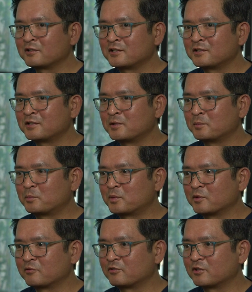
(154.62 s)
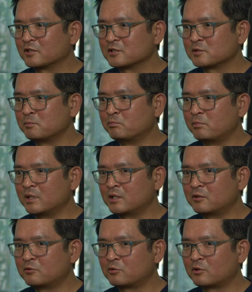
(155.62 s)
acutely unwell person.
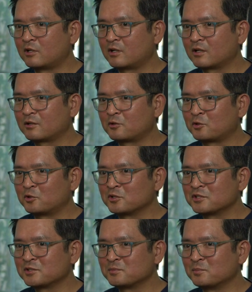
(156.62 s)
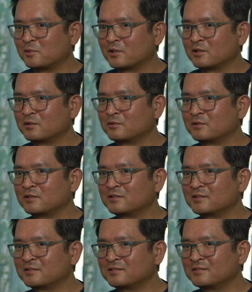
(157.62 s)
So that person may be not
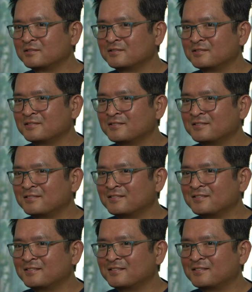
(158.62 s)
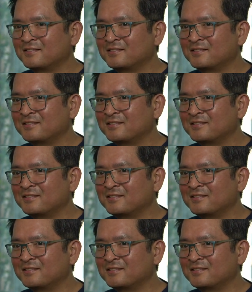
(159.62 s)
happy, that person